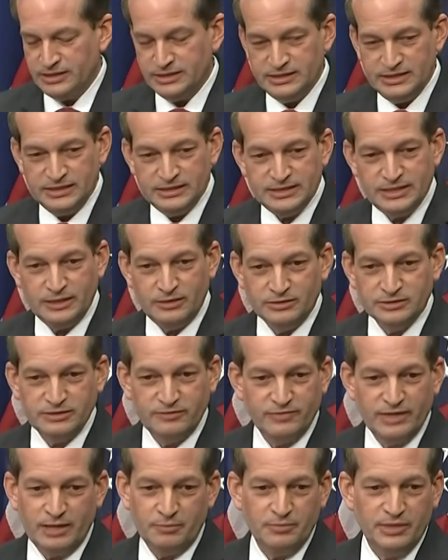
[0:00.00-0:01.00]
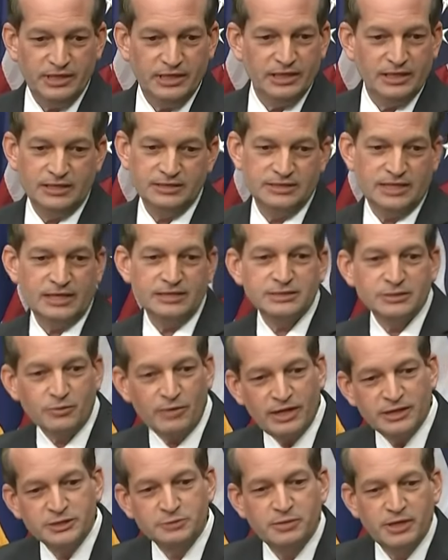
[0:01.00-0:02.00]
details of that meeting because I
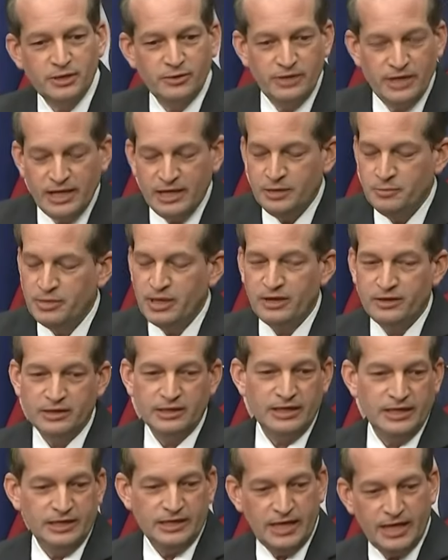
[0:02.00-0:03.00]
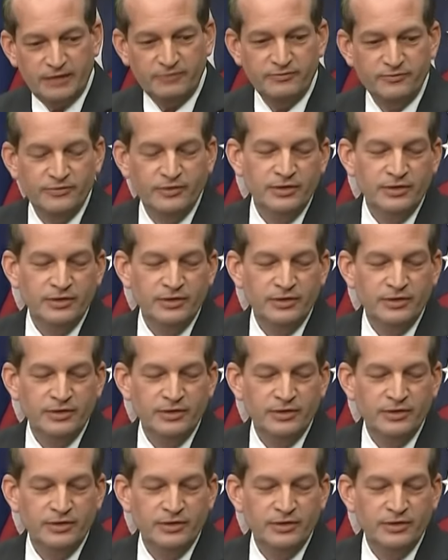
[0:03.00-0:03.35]
scratched my own head about it, and I've